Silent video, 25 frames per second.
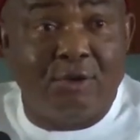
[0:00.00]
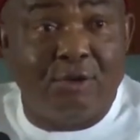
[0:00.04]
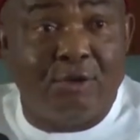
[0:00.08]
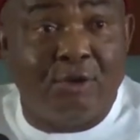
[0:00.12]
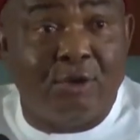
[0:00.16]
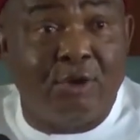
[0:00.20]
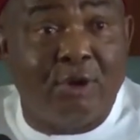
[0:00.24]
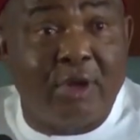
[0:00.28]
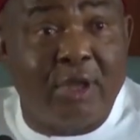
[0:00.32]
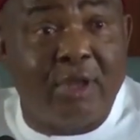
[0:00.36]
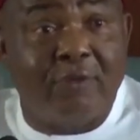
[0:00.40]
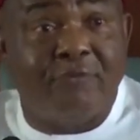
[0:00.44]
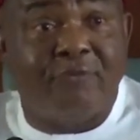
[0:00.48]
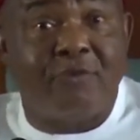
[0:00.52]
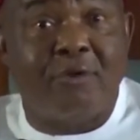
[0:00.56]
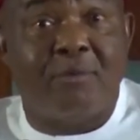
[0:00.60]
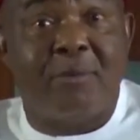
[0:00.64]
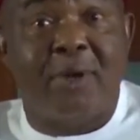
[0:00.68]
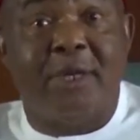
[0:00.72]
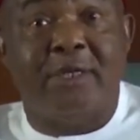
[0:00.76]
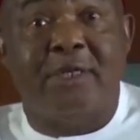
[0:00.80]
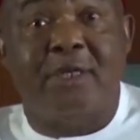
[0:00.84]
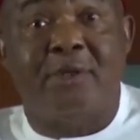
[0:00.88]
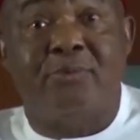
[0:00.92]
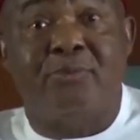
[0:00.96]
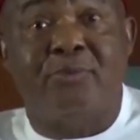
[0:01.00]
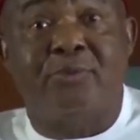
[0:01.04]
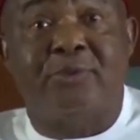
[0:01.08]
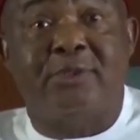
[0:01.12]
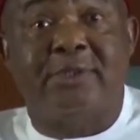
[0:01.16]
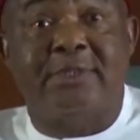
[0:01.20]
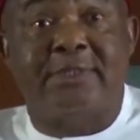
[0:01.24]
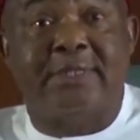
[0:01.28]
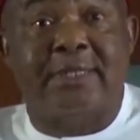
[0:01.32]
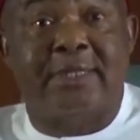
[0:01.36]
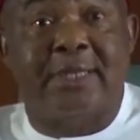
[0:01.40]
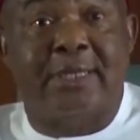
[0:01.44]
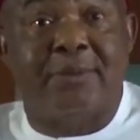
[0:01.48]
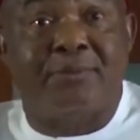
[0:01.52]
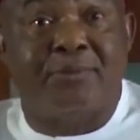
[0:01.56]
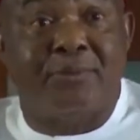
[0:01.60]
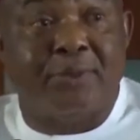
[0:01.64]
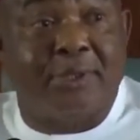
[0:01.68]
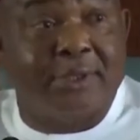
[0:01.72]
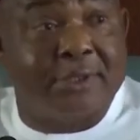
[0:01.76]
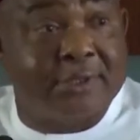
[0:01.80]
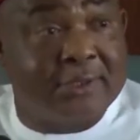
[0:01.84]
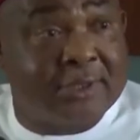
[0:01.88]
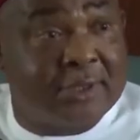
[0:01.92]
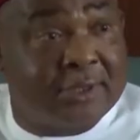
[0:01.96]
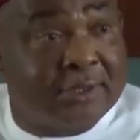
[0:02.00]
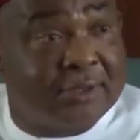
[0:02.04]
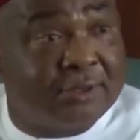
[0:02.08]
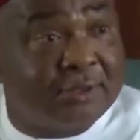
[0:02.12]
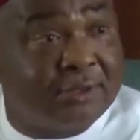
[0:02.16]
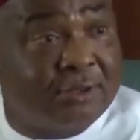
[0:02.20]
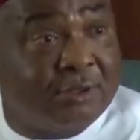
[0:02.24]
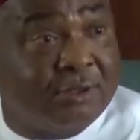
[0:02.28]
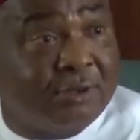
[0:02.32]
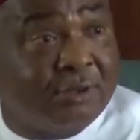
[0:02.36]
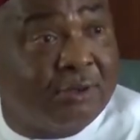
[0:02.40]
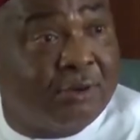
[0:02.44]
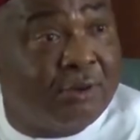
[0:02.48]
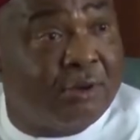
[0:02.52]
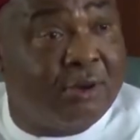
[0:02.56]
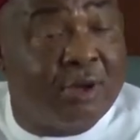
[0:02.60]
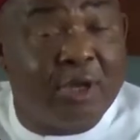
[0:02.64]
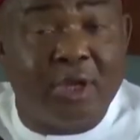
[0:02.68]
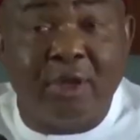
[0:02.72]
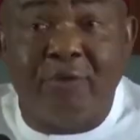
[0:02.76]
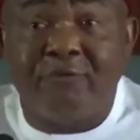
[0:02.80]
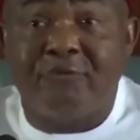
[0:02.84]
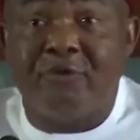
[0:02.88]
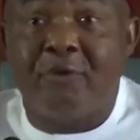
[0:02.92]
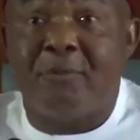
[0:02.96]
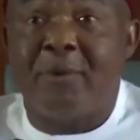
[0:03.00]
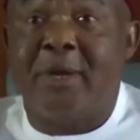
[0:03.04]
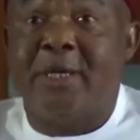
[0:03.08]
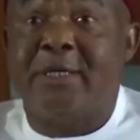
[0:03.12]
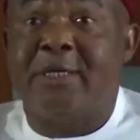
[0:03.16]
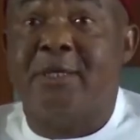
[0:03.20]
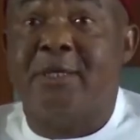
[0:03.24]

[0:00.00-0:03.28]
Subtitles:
or a former deputy Senate president or a former